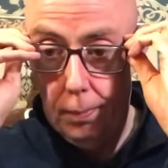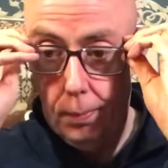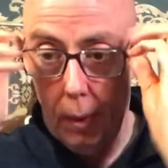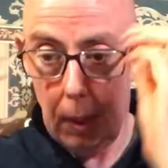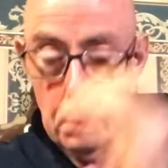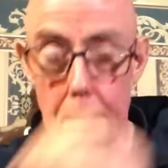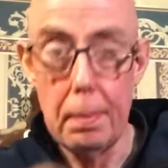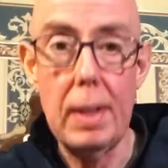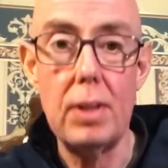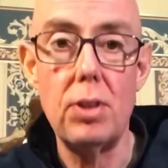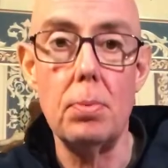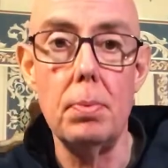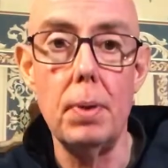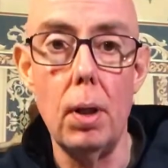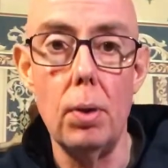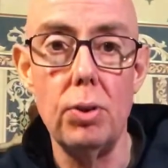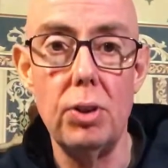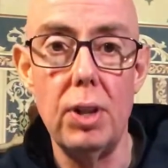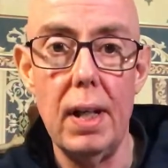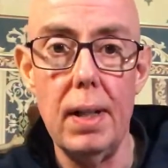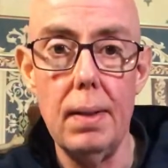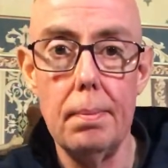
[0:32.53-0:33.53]
Made some notes
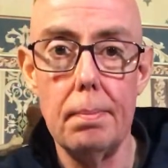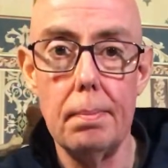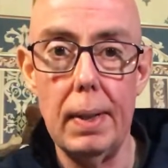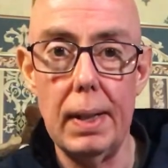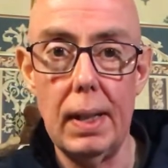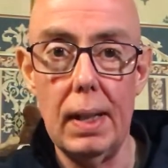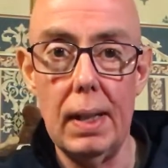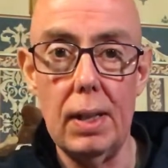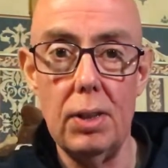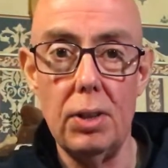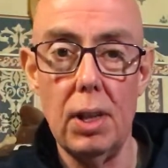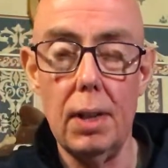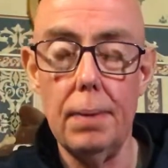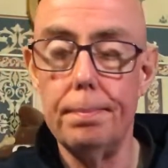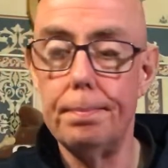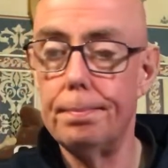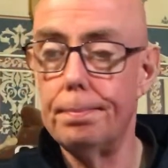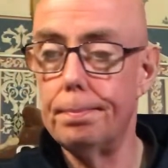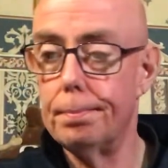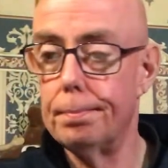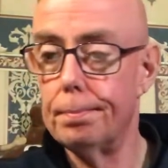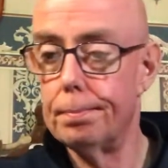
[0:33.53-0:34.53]
here, make it easier.
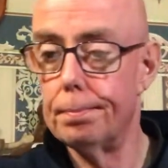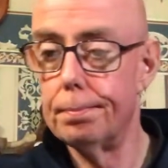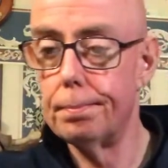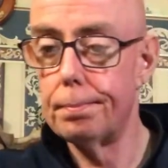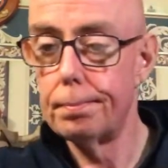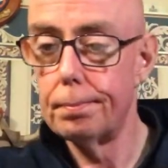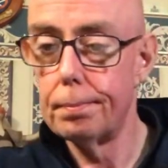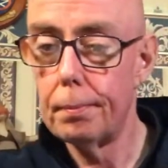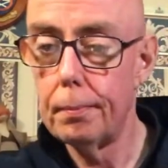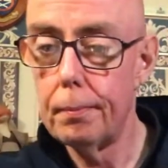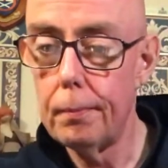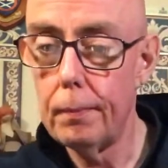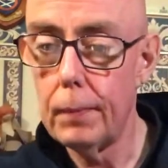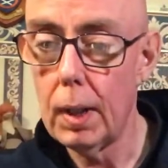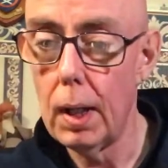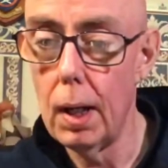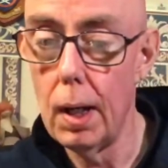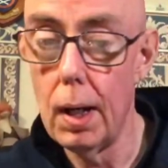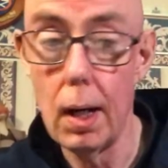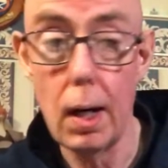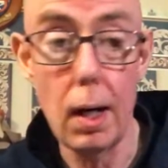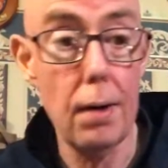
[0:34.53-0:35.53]

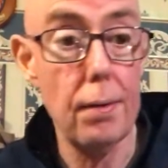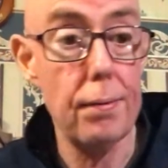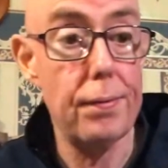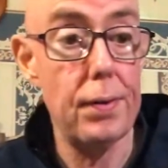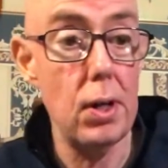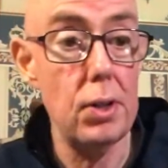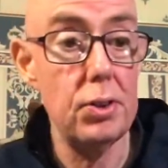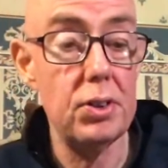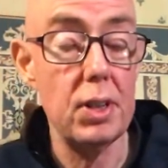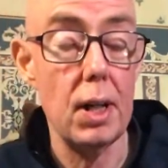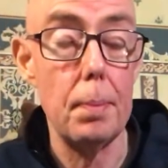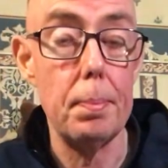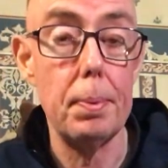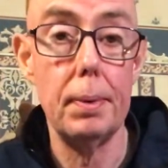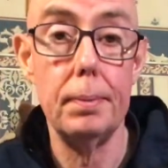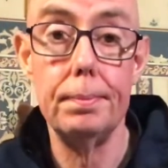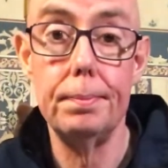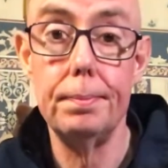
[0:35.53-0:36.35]
First up,